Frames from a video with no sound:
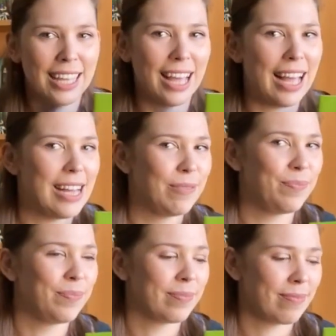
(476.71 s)
Um,
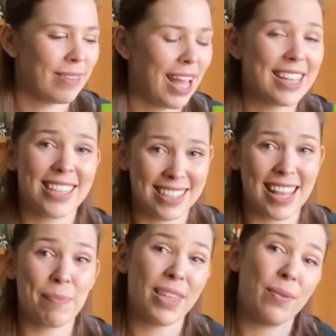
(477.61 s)
I said the
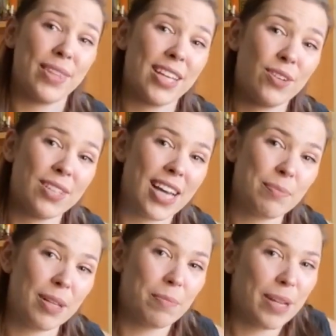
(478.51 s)
same thing when they called to ask
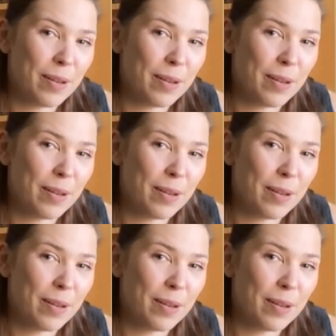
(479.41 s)
me and be